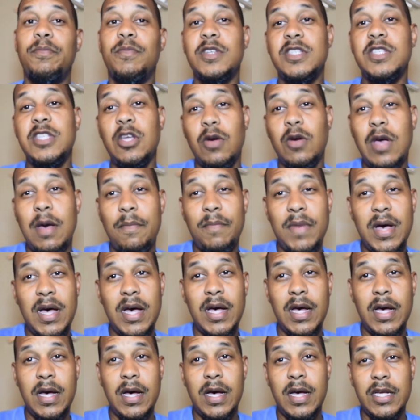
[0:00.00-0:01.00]
still got
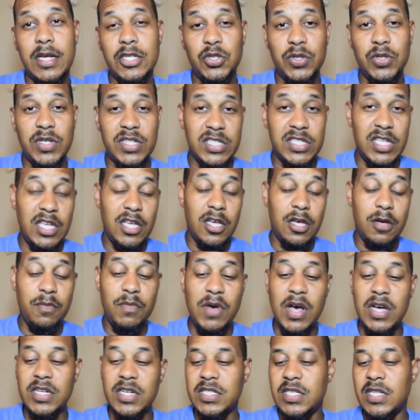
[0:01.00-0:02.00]
my trusty
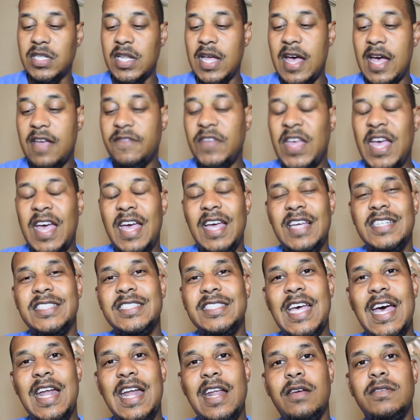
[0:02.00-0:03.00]
unboxing knife, and
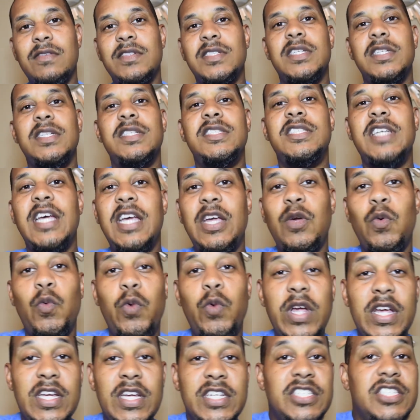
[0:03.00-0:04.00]
shout out to
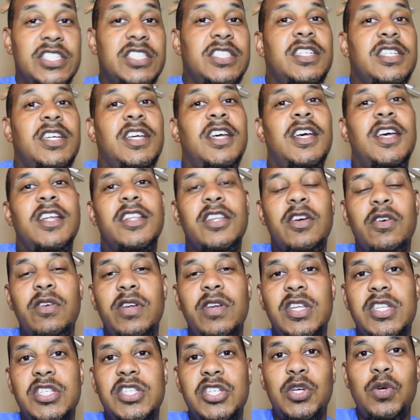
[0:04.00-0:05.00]

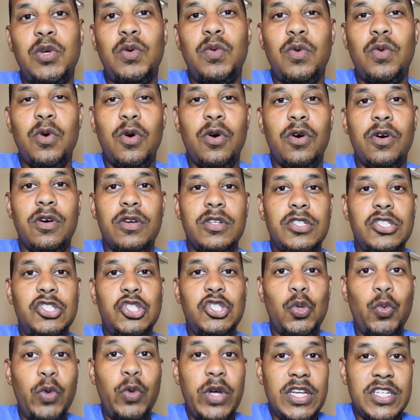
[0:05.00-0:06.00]
JWish32 or
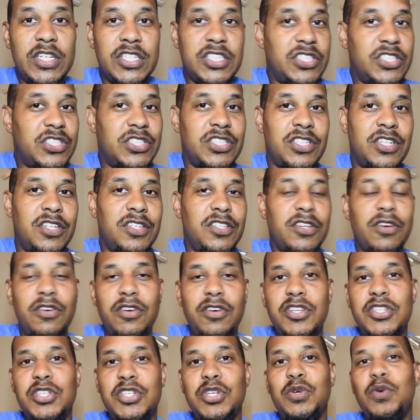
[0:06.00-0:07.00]

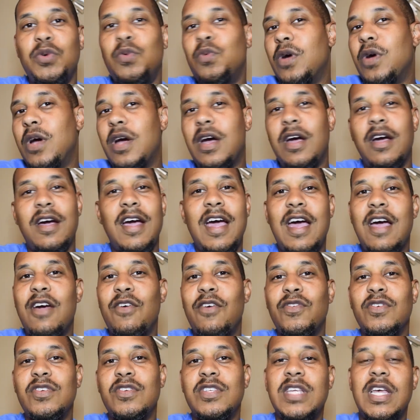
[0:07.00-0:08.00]
Jwish32,
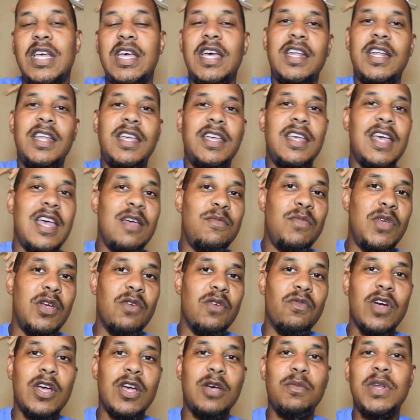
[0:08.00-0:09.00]
however you say it. He gave me a
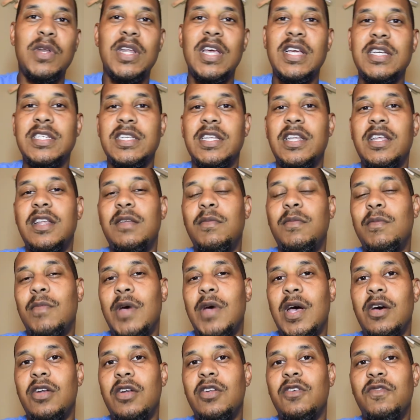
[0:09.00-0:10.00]
recommendation in
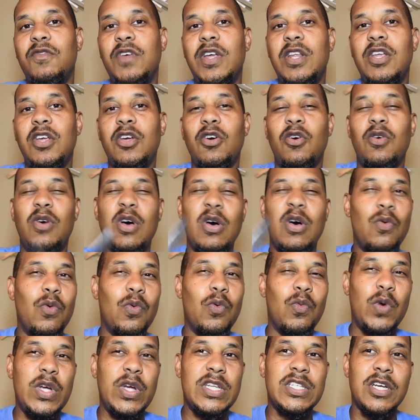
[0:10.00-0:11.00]
my other video
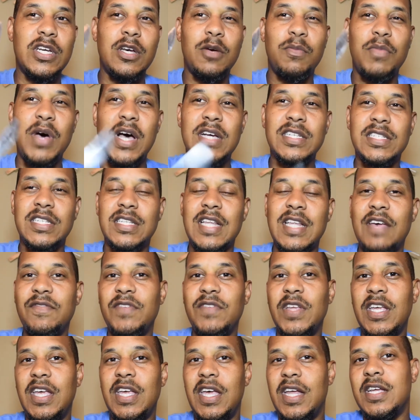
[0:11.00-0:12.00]
on which unboxing knife
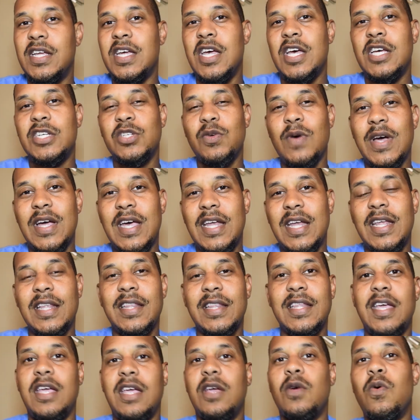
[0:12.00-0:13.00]
to get, so I got
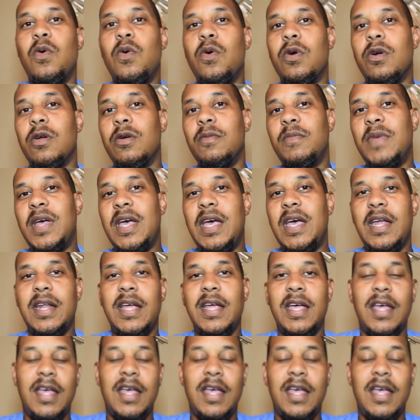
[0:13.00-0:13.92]
that thing ordered, man,